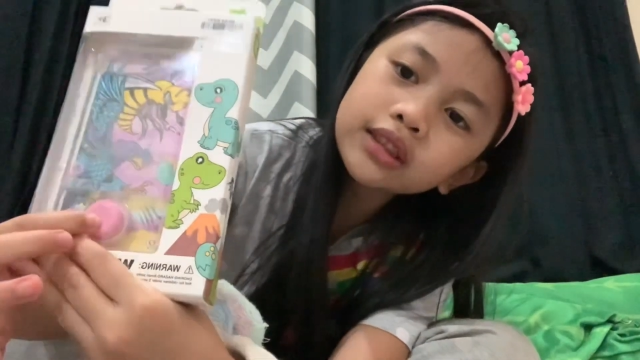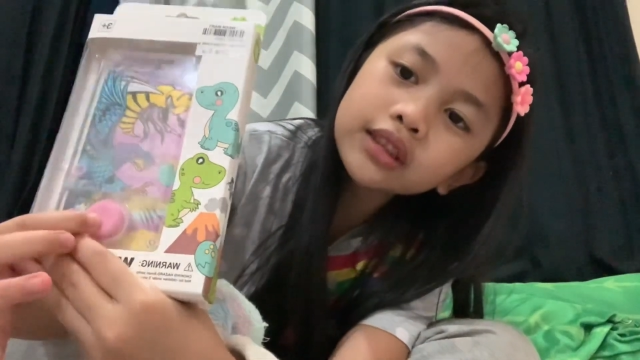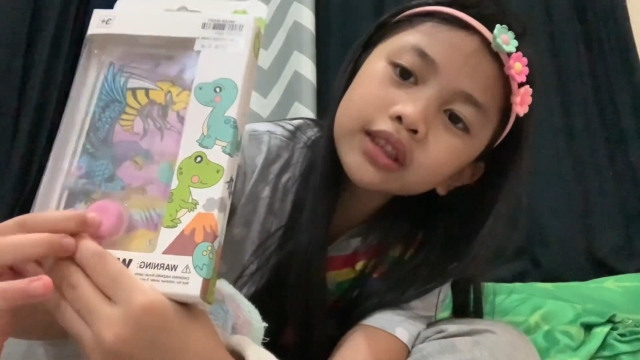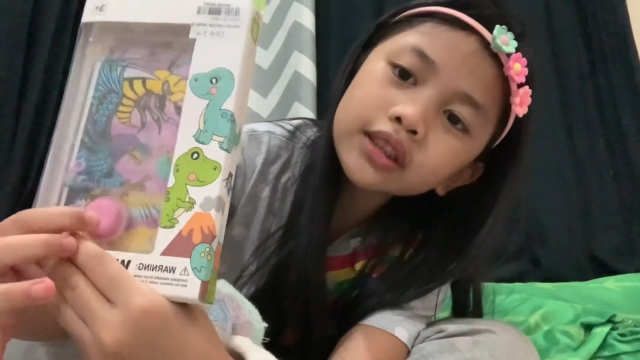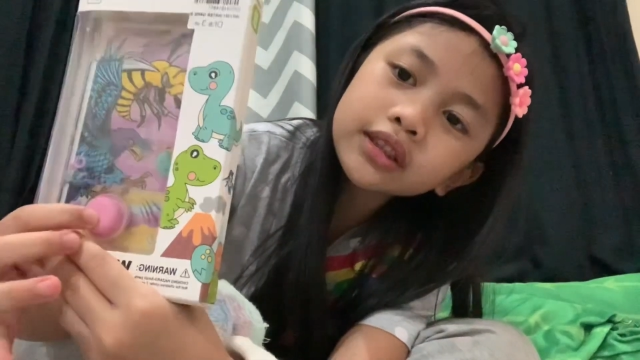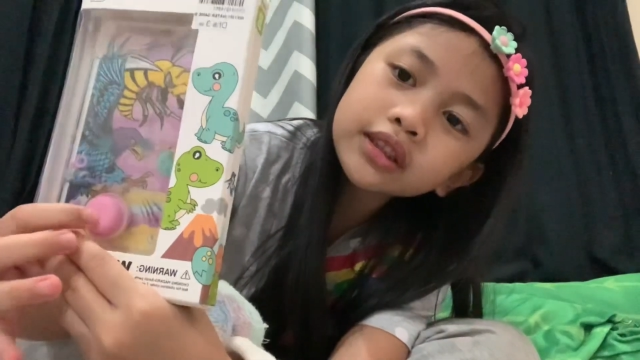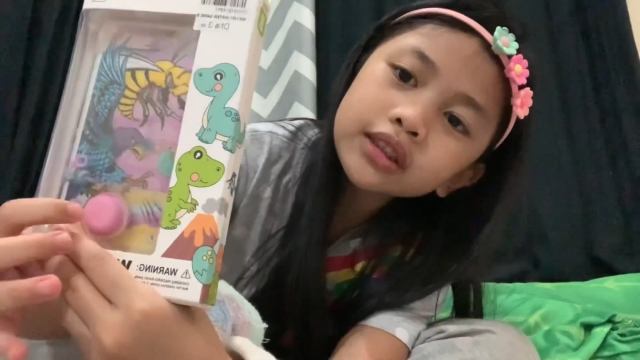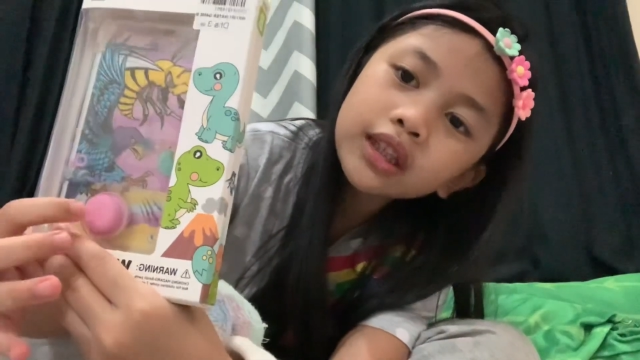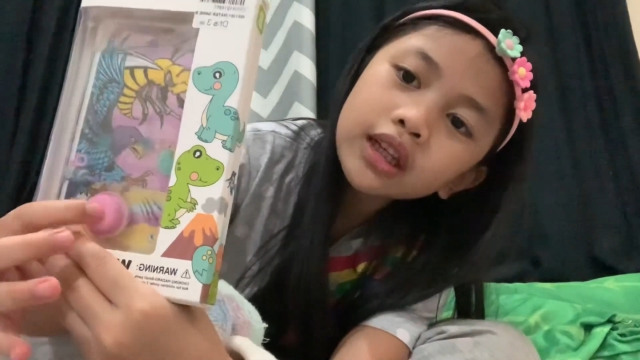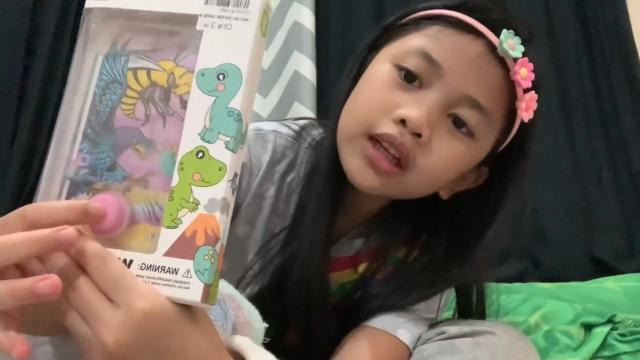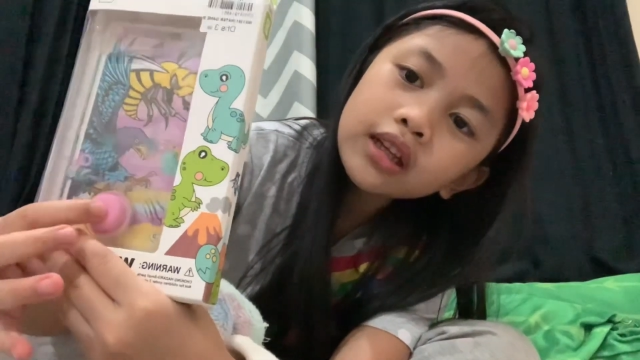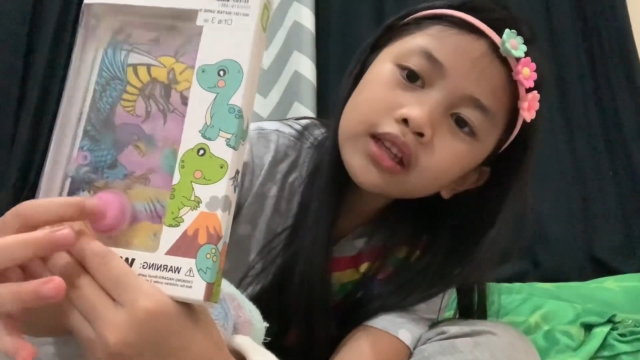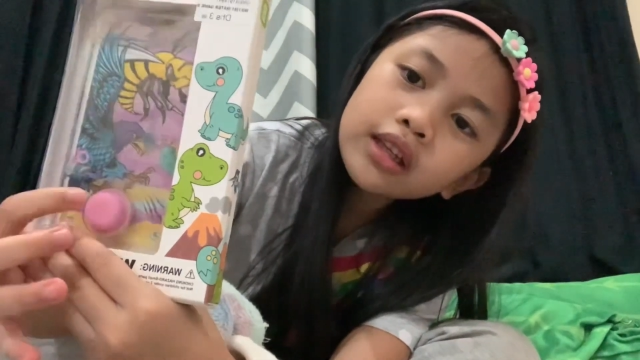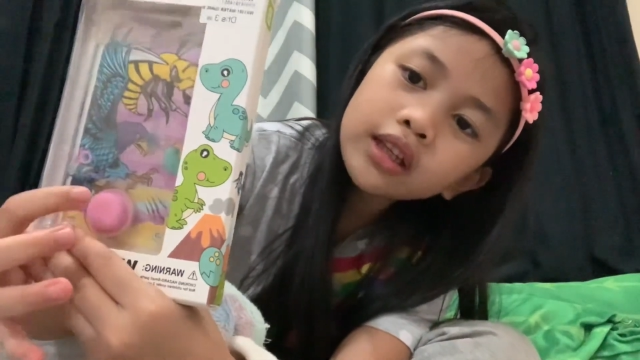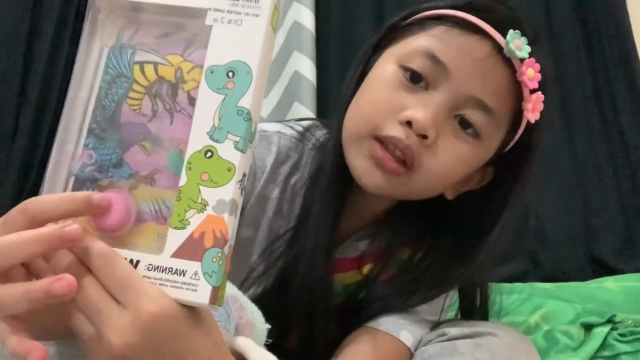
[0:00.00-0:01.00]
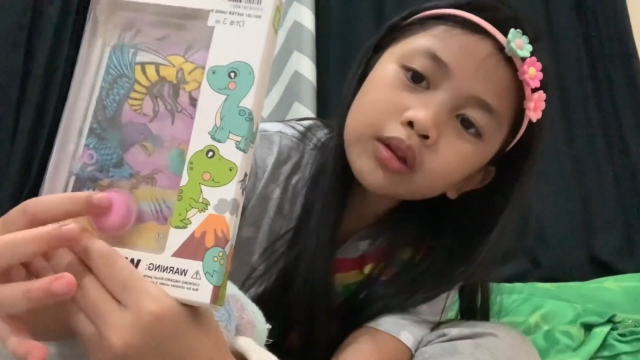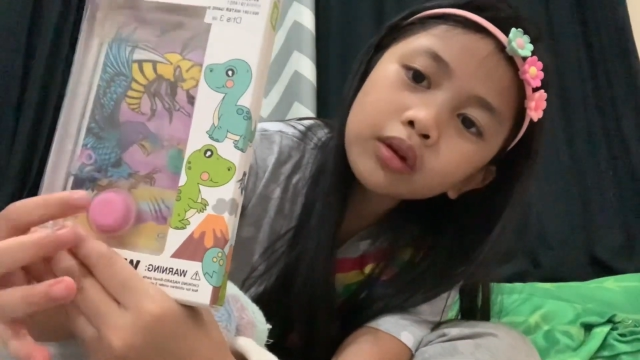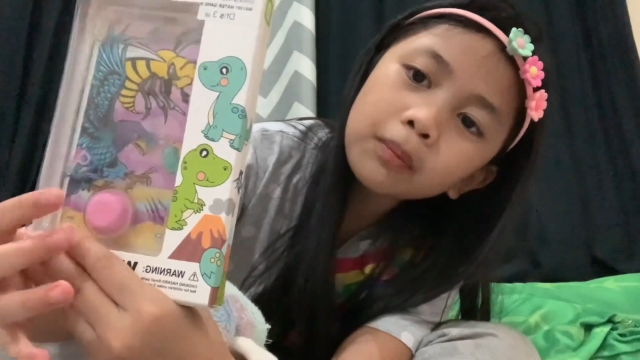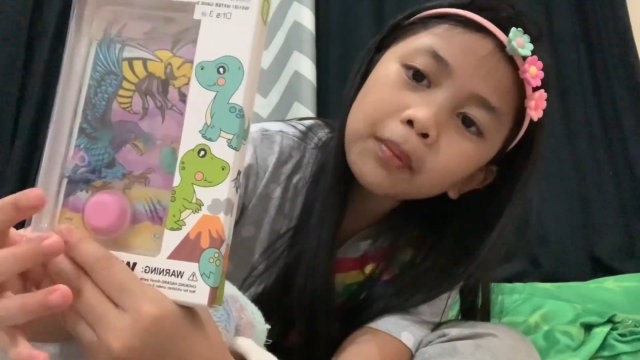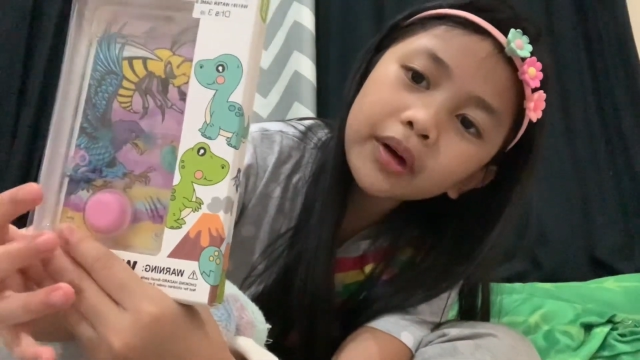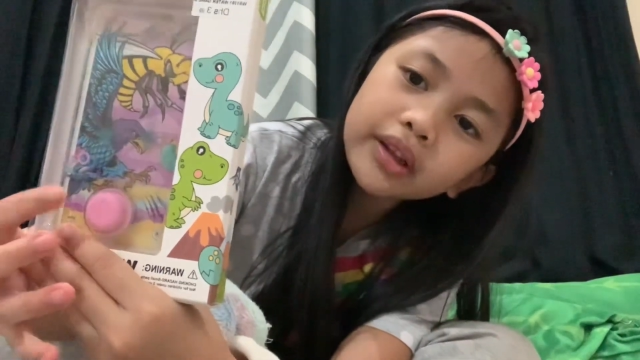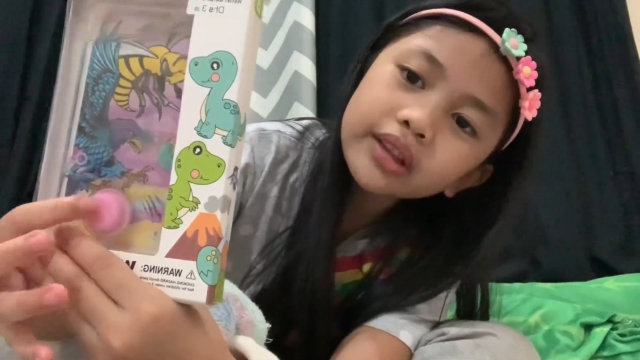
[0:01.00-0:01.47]
this little
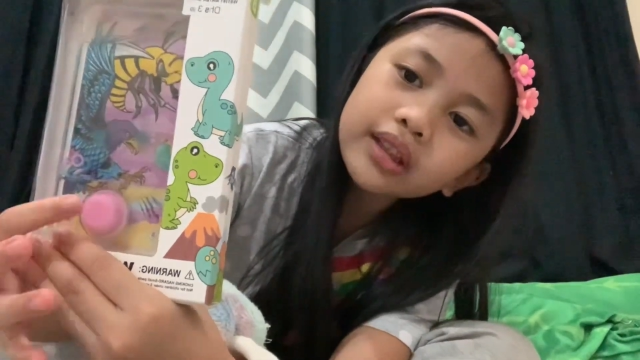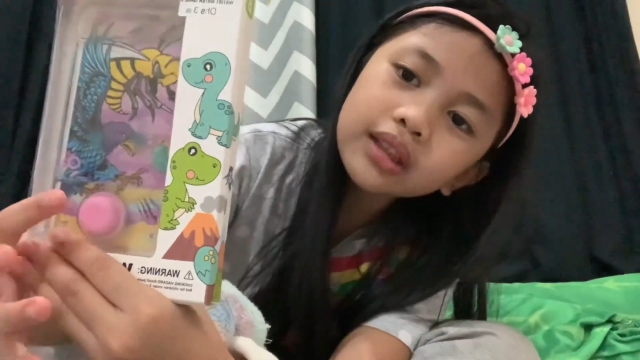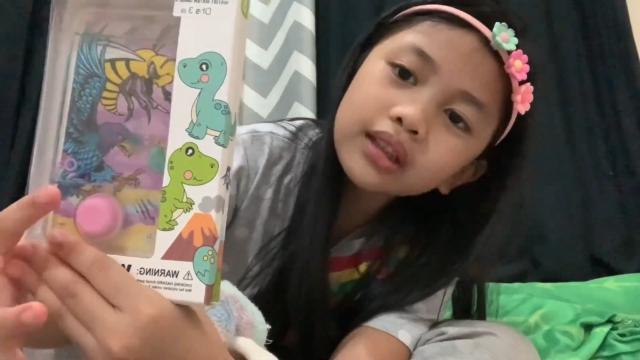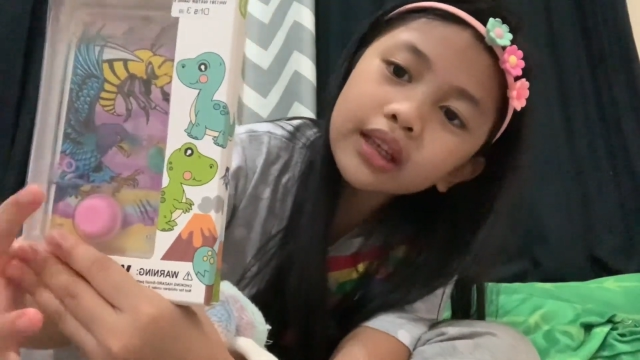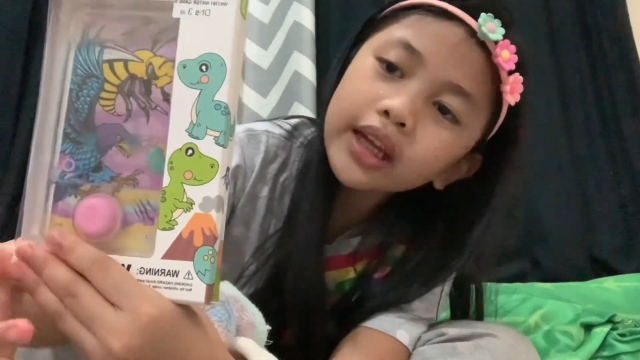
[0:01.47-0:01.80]
button.